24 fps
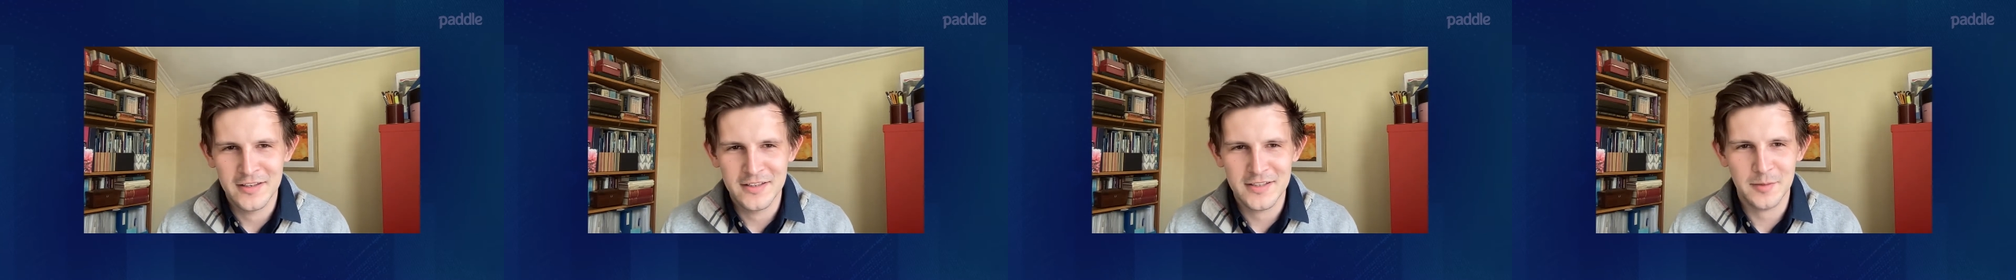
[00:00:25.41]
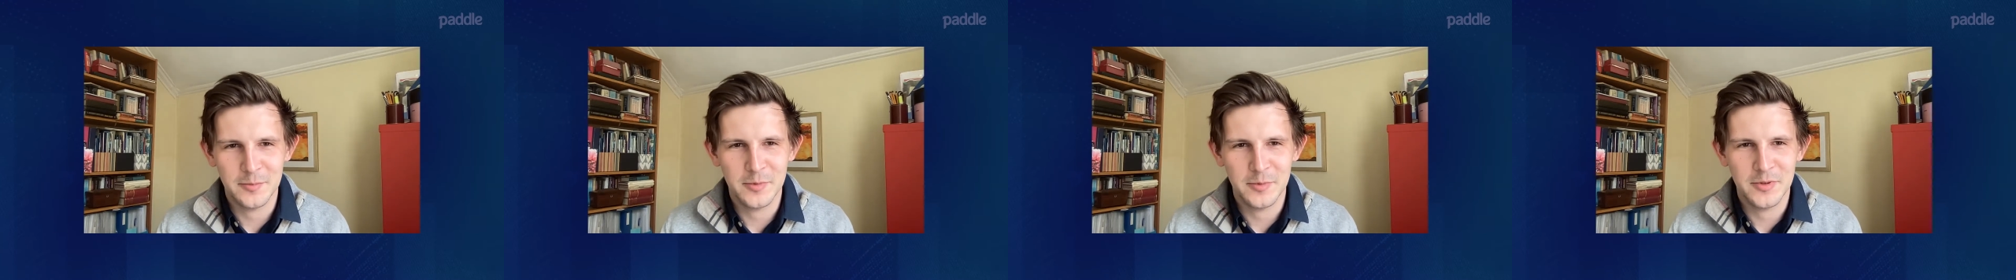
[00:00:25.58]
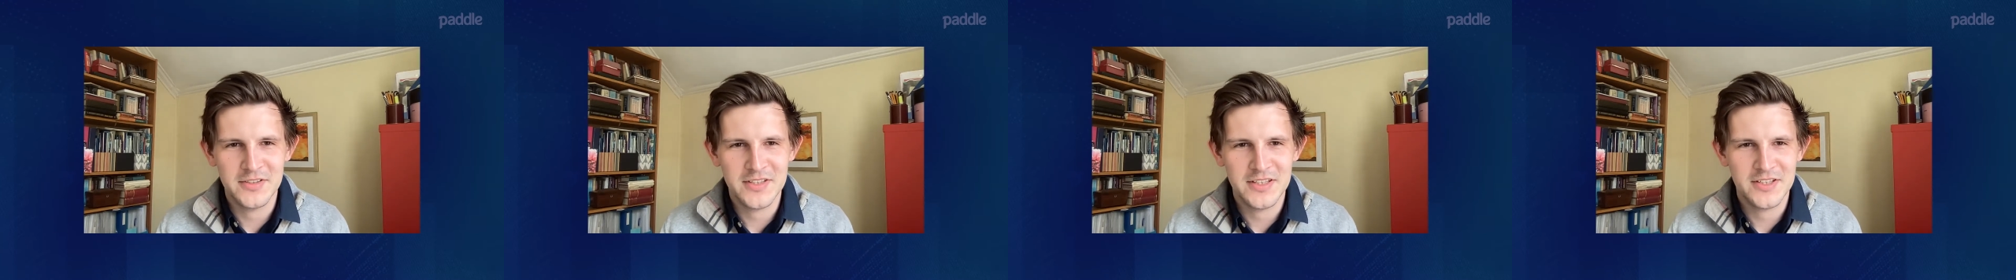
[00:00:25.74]

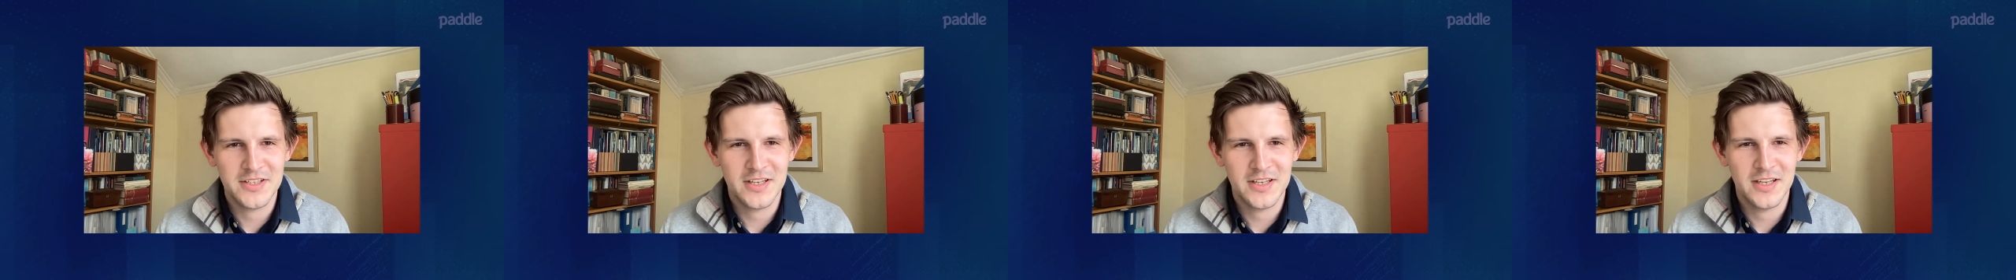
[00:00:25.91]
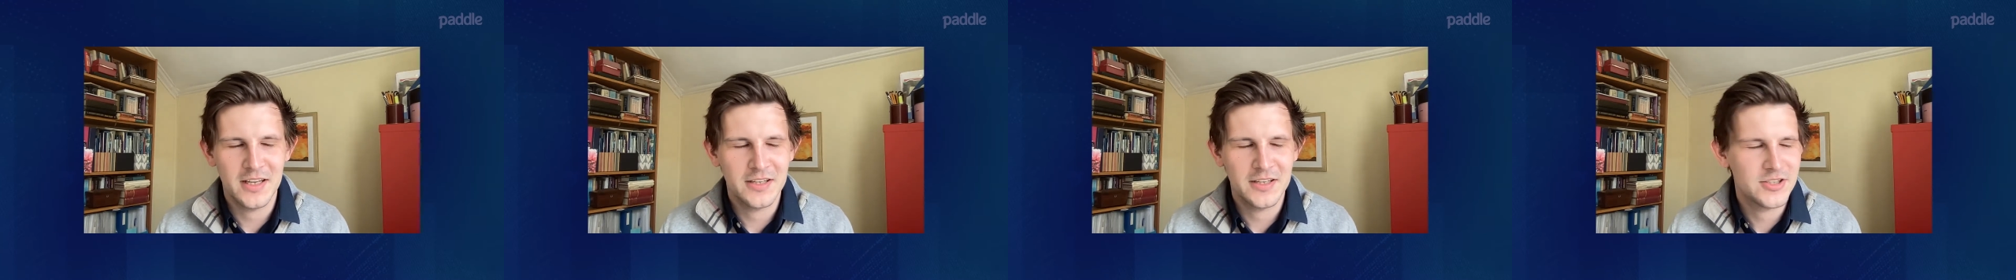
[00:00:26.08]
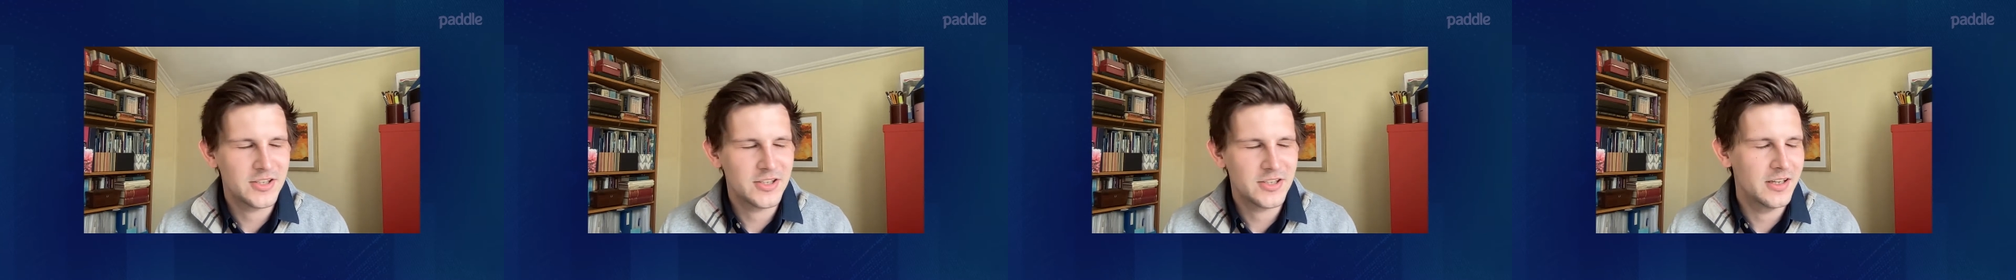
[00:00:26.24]

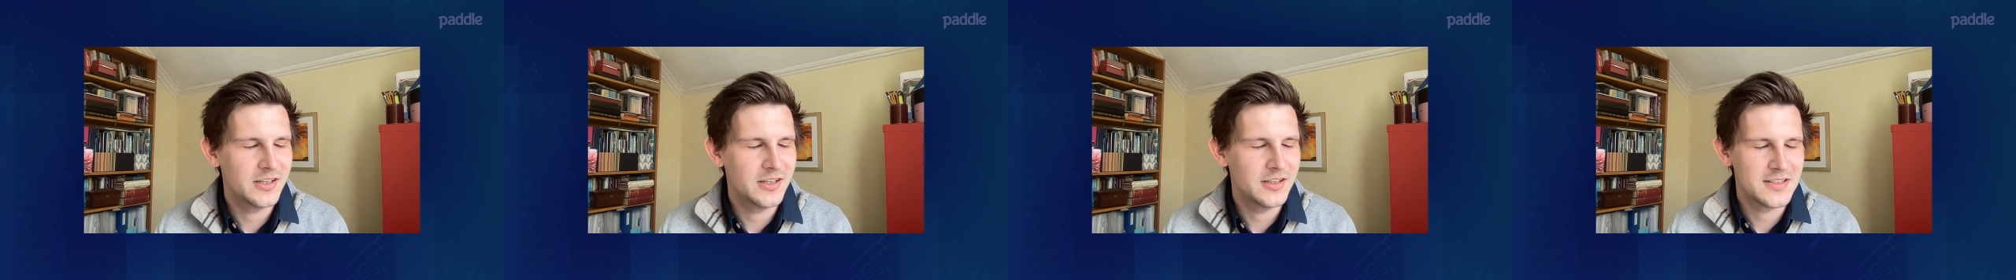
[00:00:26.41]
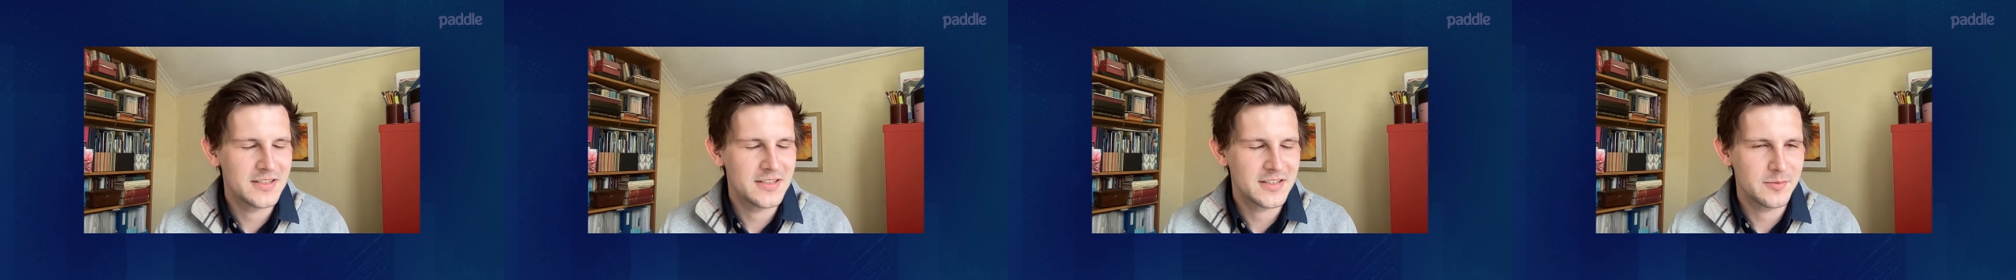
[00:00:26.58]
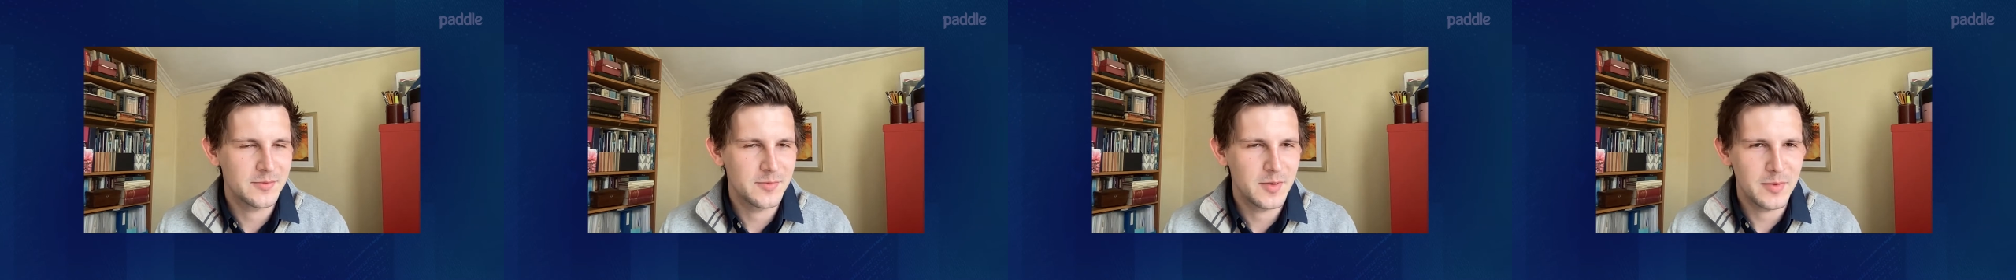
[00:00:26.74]
double-digit churn
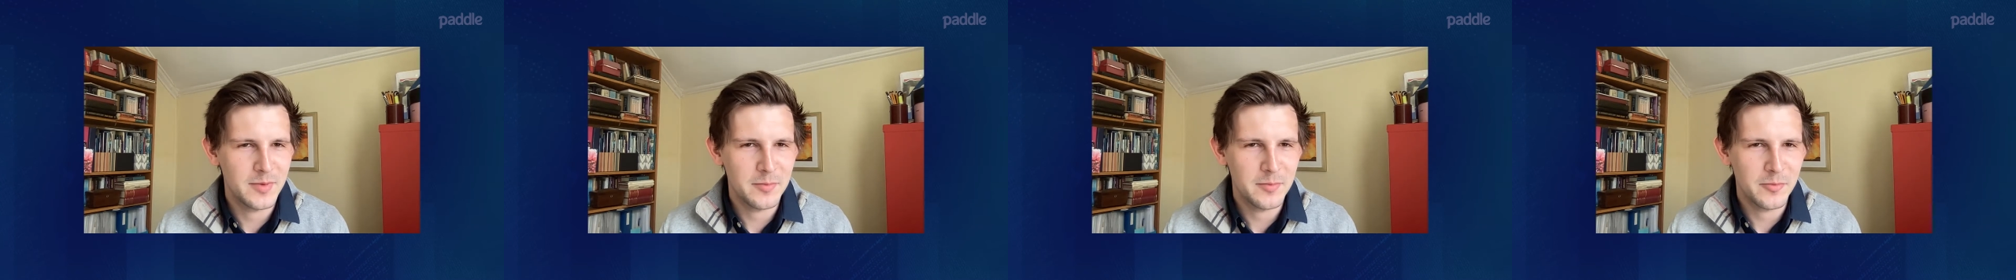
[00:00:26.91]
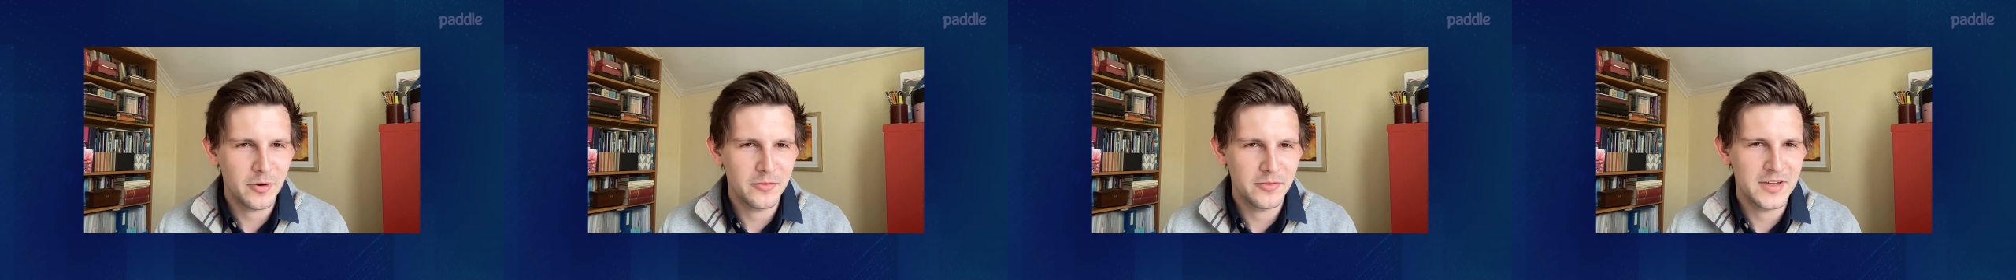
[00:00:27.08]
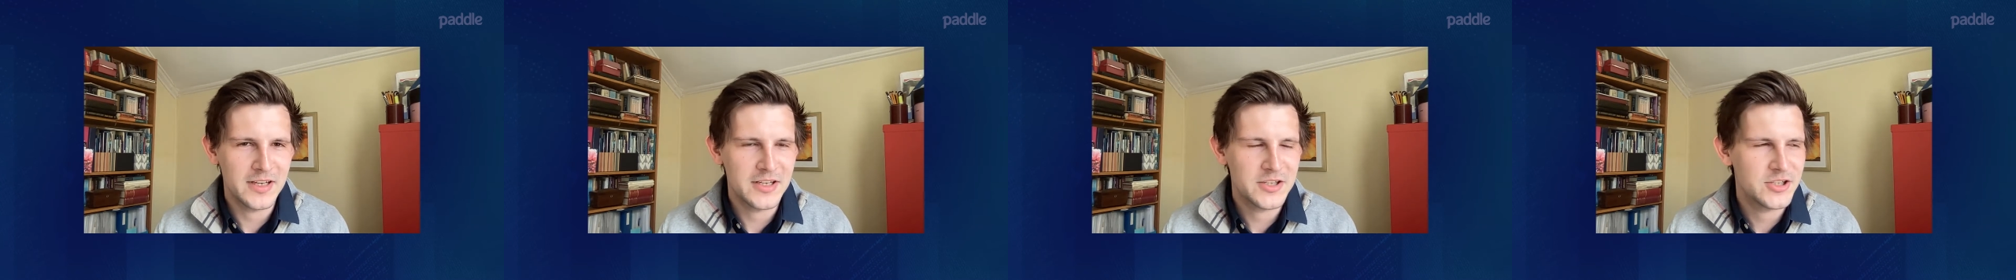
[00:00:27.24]
is going to be a bit
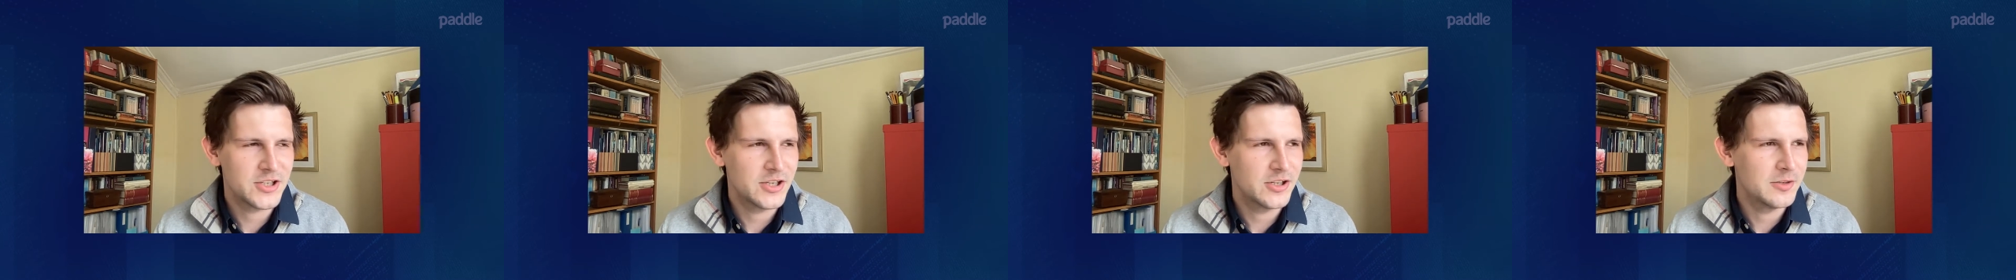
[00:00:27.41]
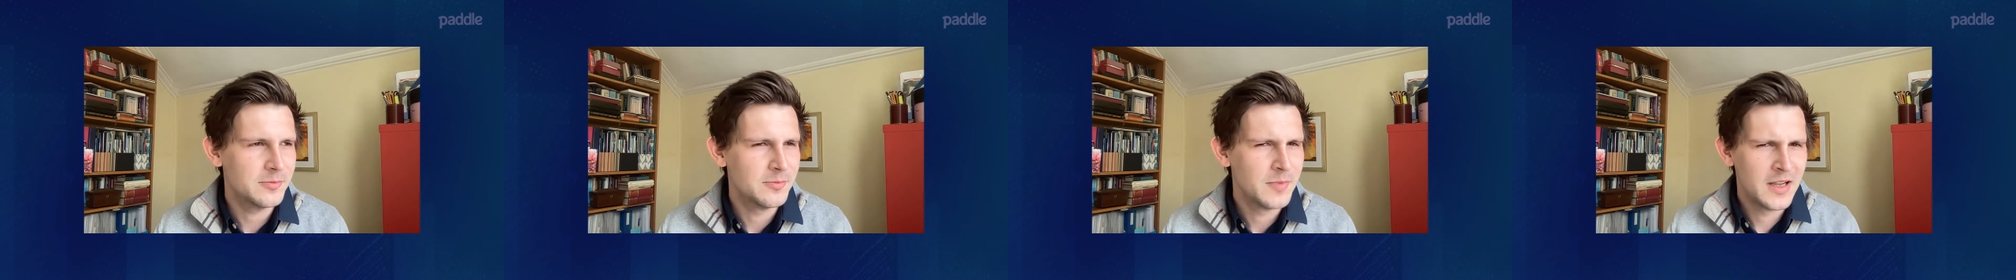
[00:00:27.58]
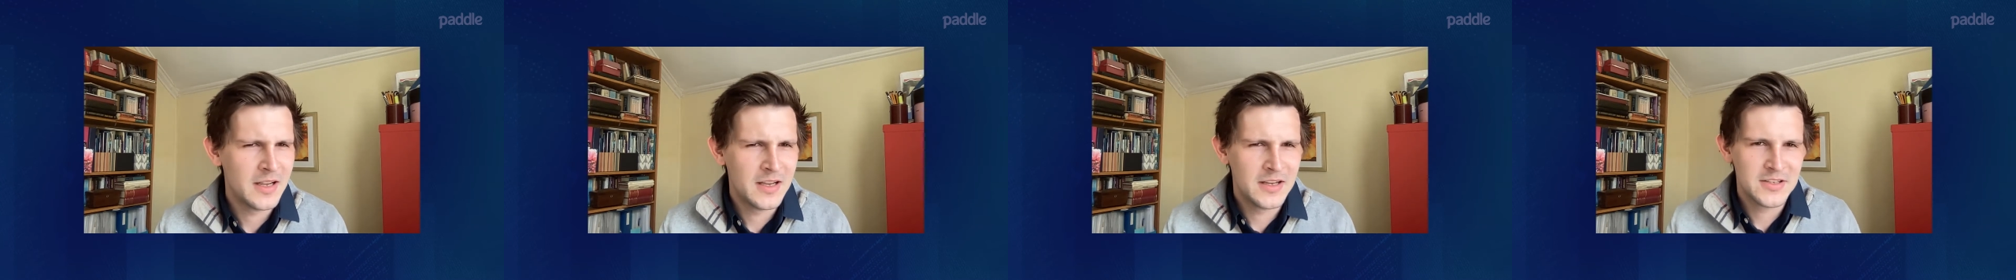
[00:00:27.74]
more of an issue.